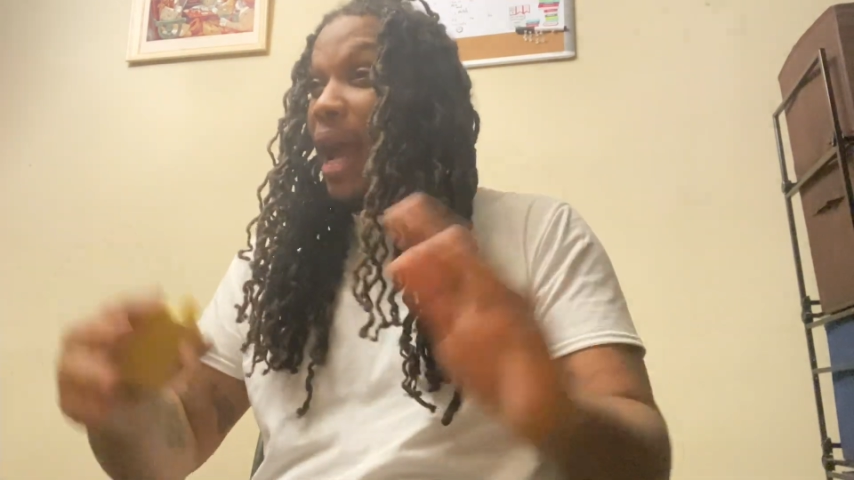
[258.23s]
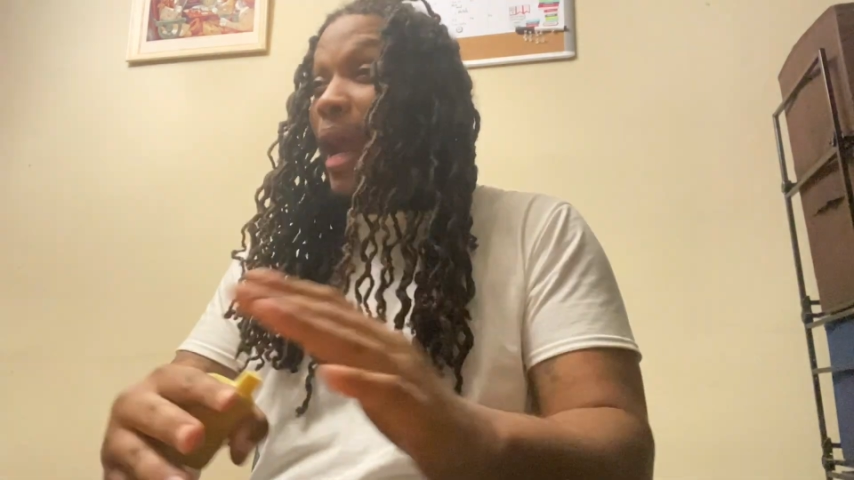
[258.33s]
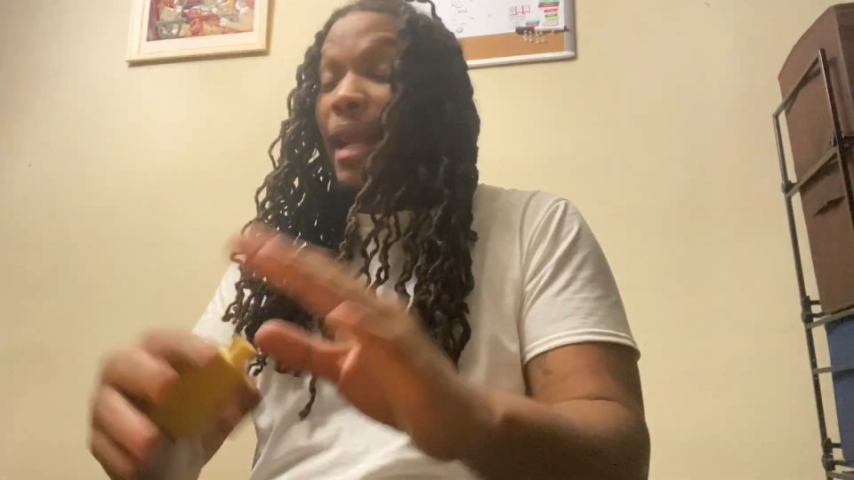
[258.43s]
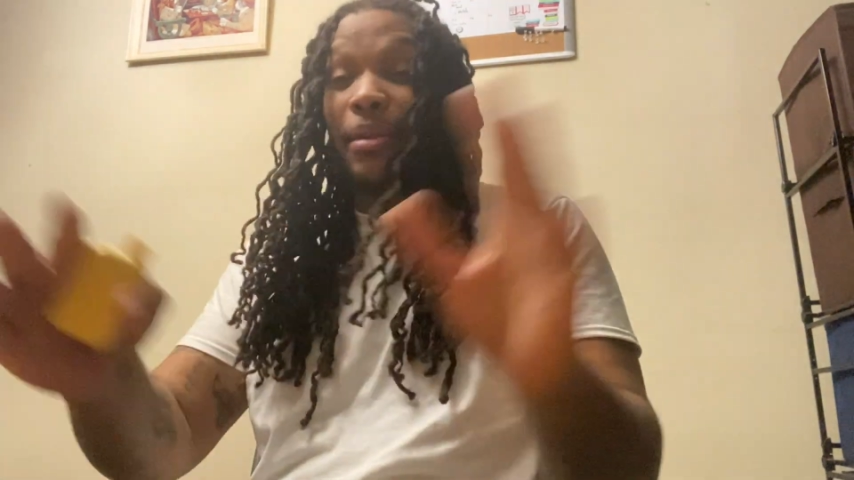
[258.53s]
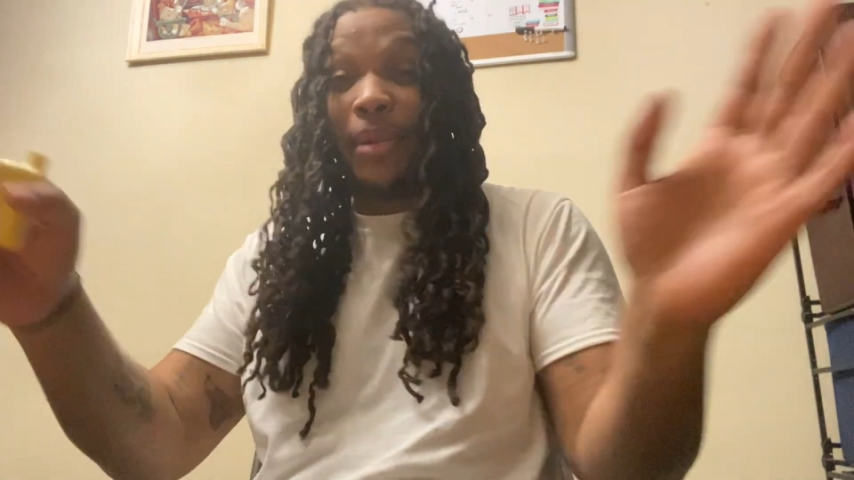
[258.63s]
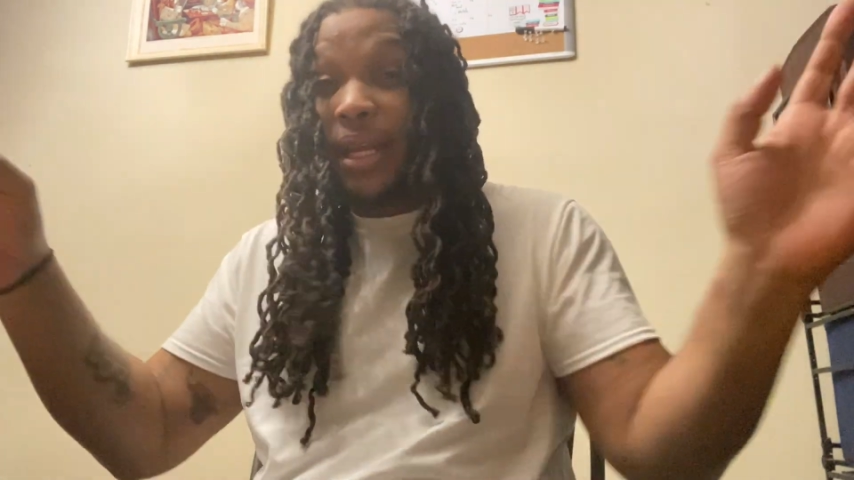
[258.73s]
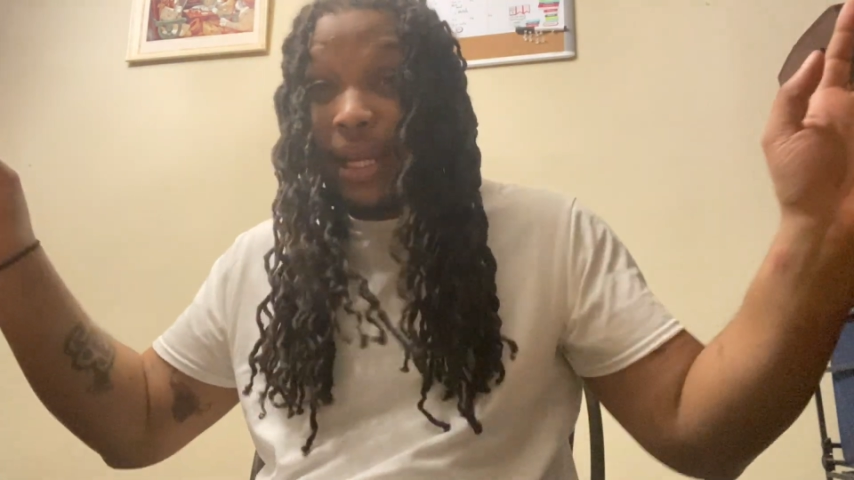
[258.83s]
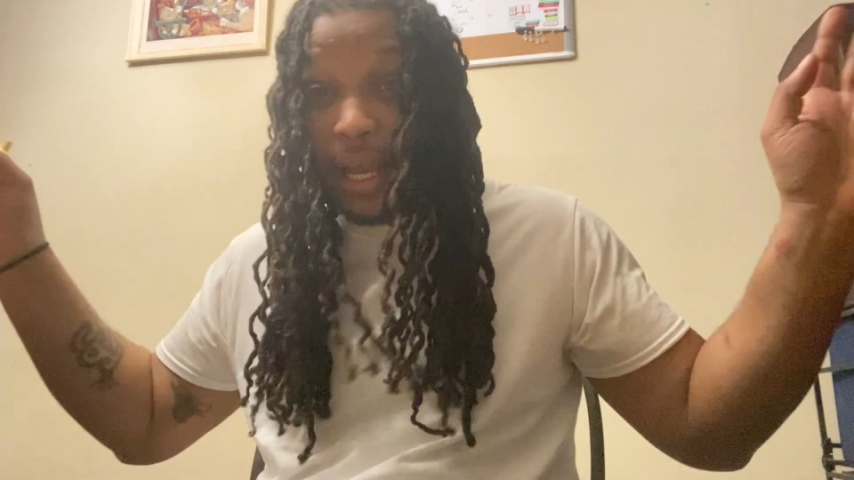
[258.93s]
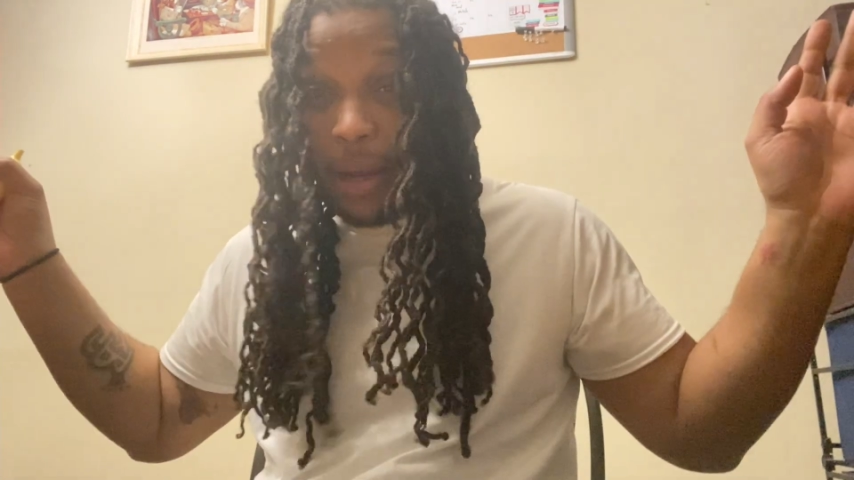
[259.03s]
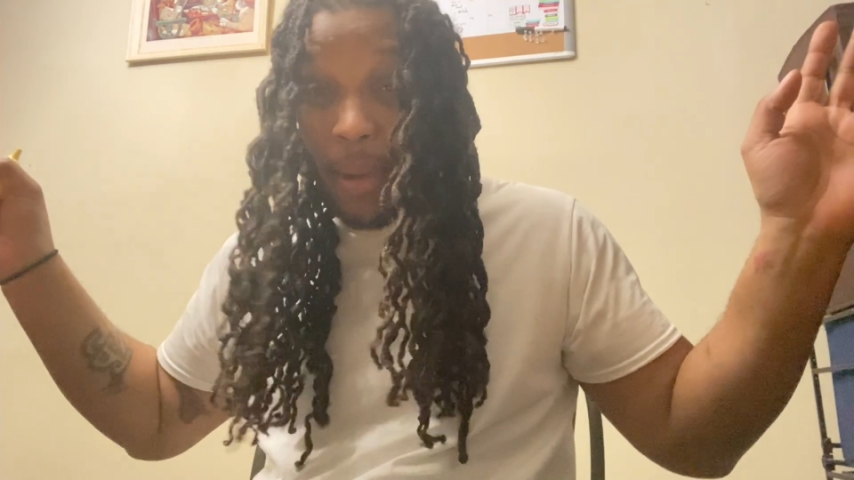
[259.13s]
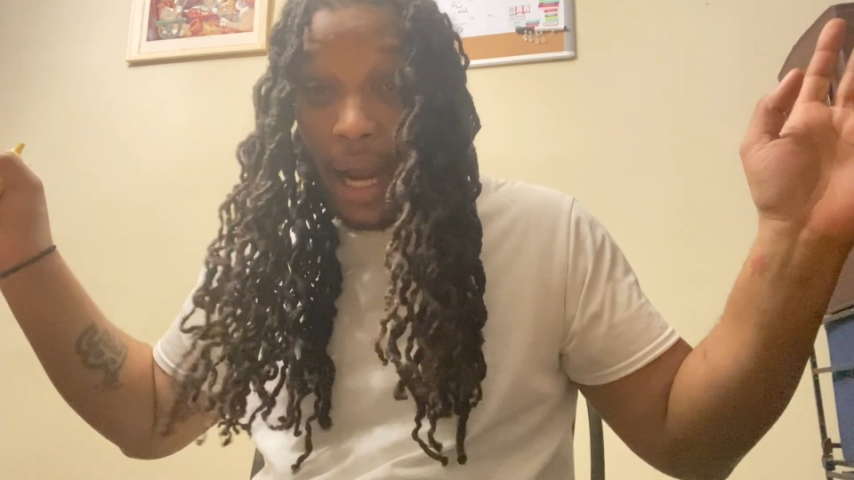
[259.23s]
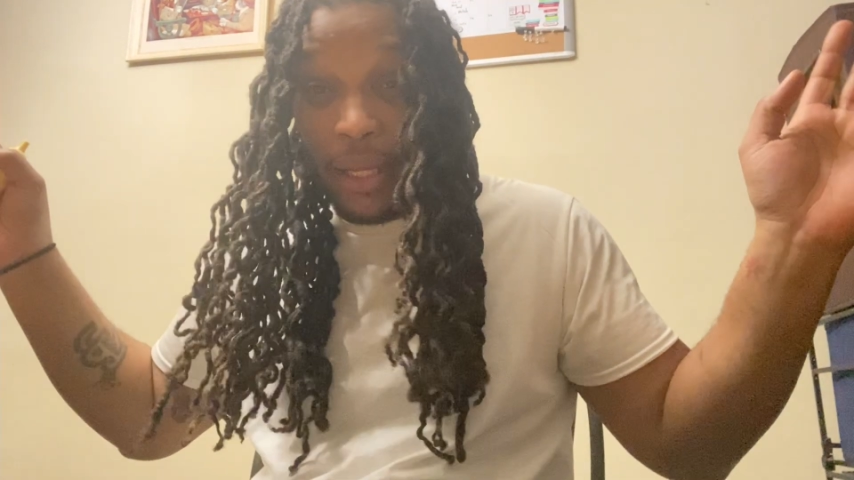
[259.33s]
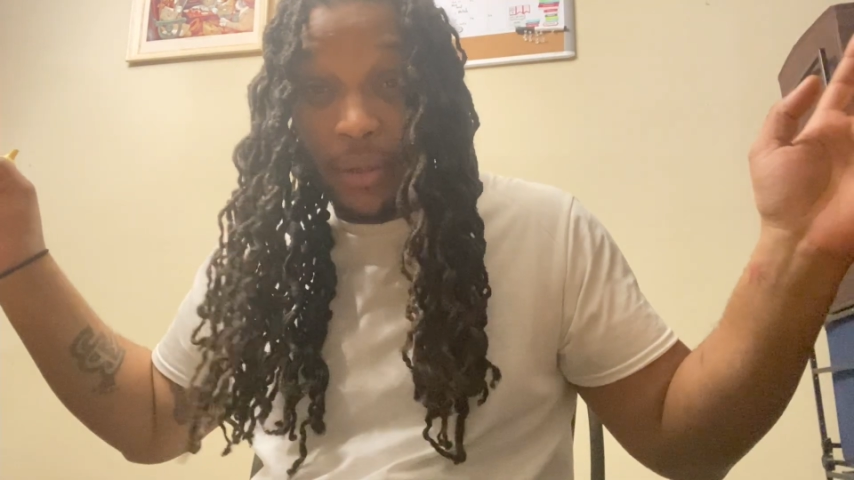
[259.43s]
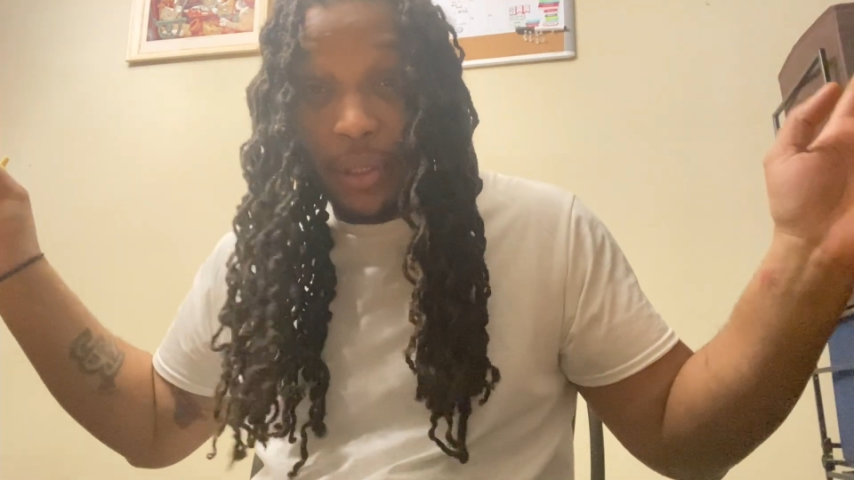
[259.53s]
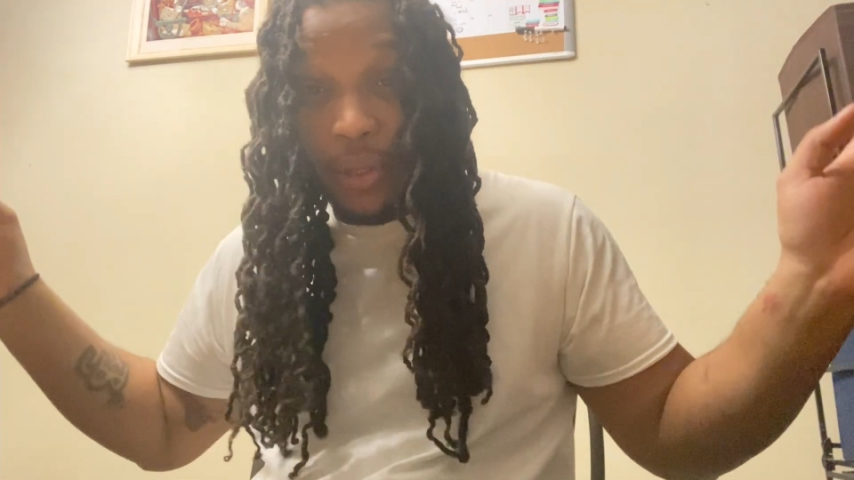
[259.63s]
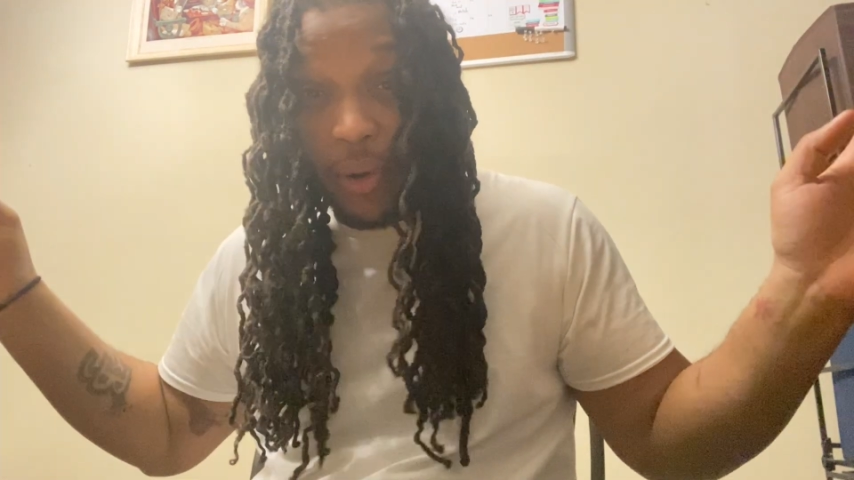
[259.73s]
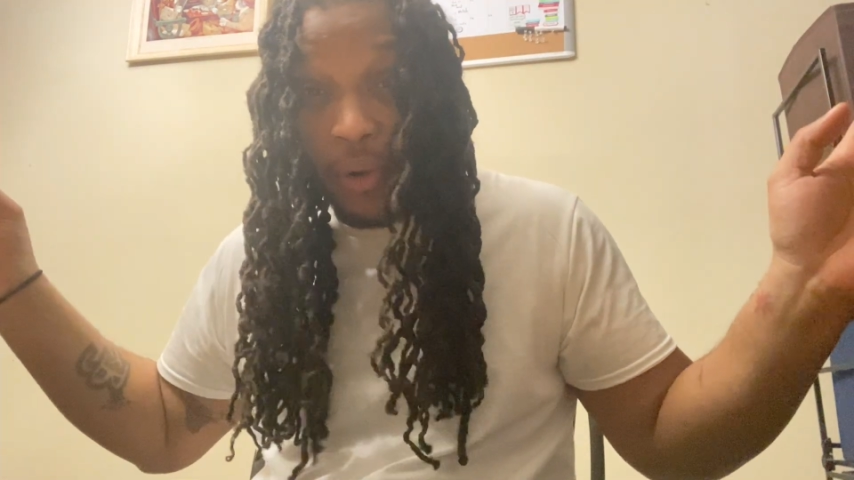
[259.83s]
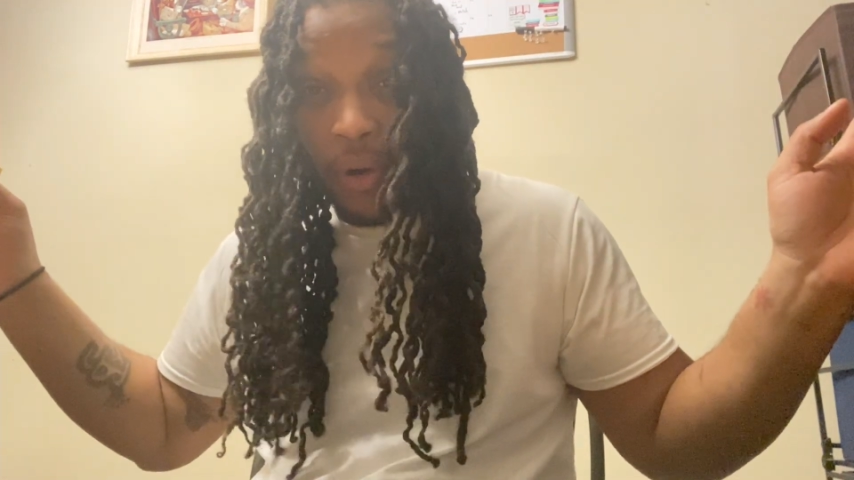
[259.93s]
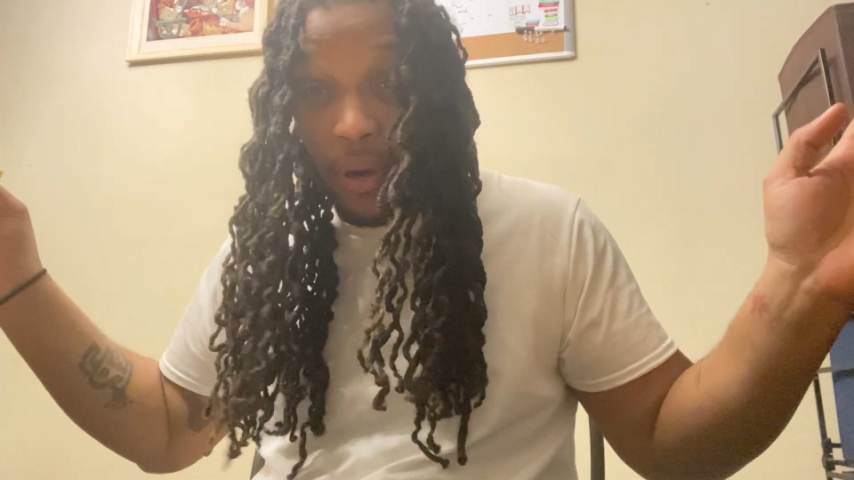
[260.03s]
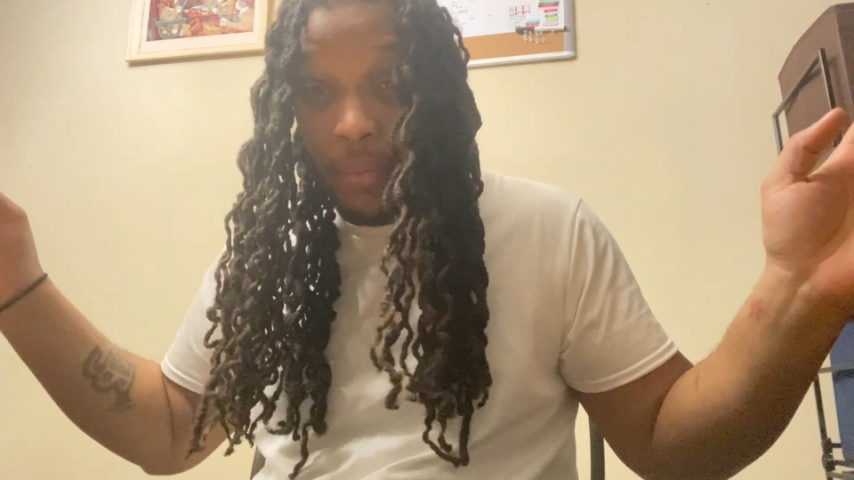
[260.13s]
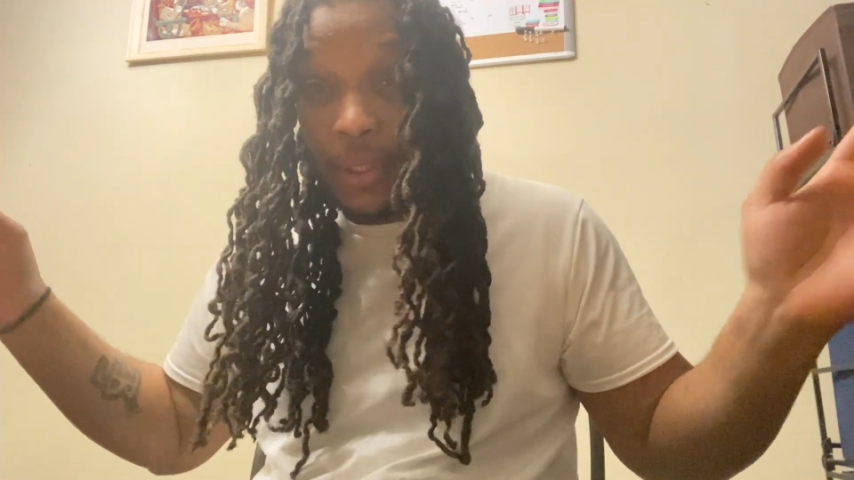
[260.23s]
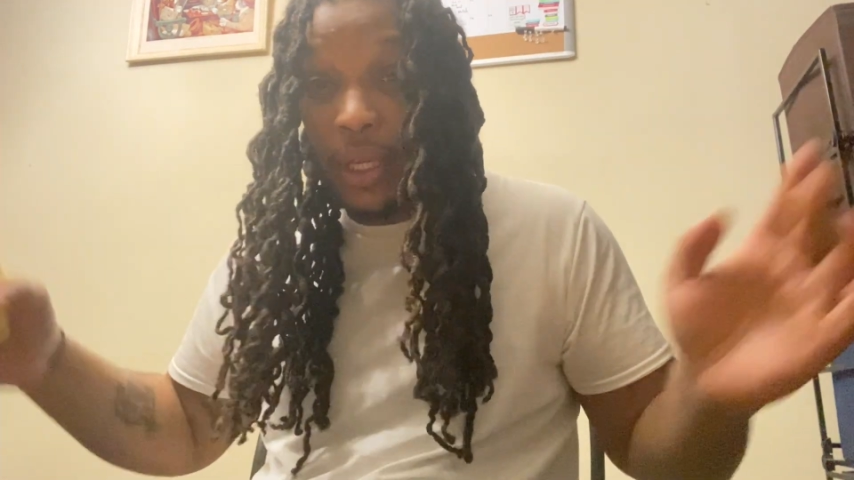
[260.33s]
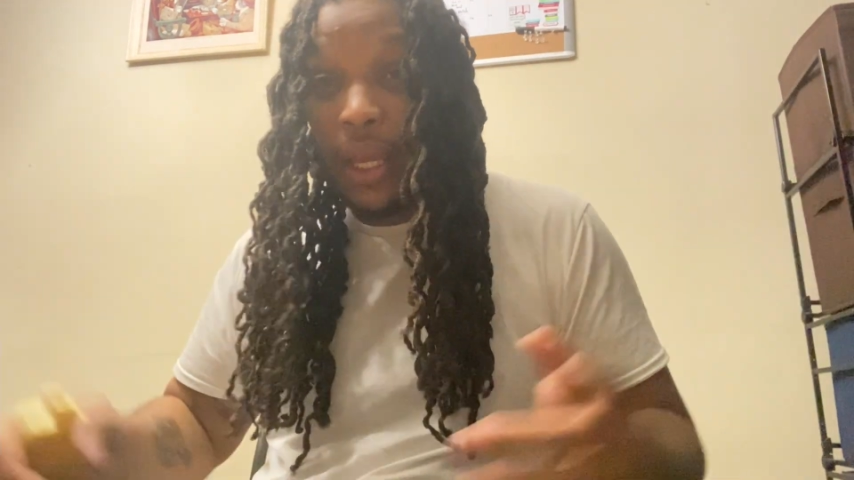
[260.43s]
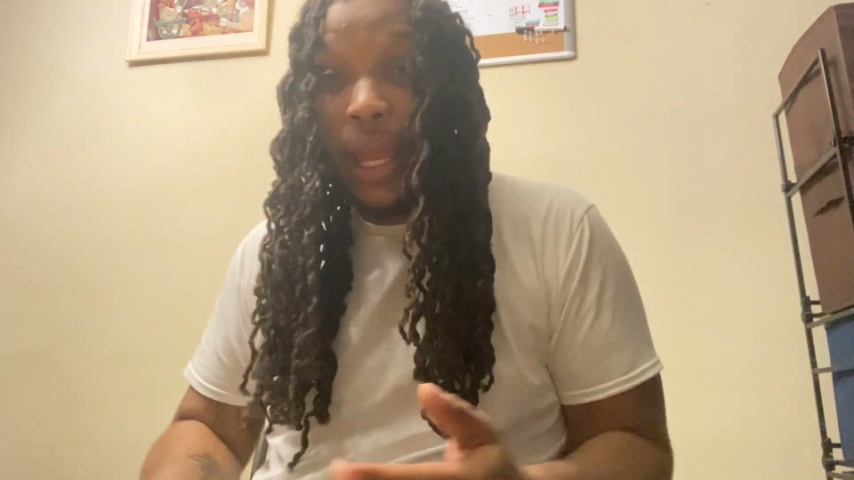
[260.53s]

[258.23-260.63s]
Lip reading: I got to meeting everybody on the dorms.